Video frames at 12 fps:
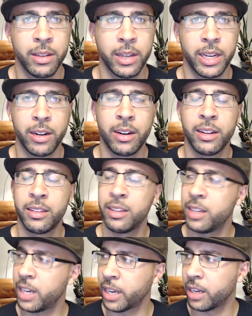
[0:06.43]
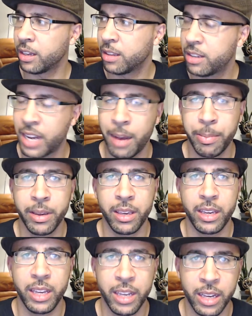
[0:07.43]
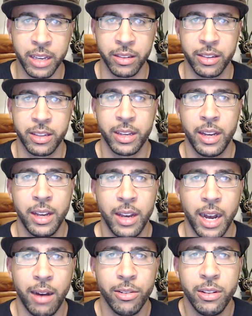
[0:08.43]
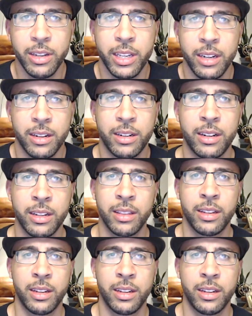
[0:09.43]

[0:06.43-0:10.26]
And on today, the topic is, I was looking on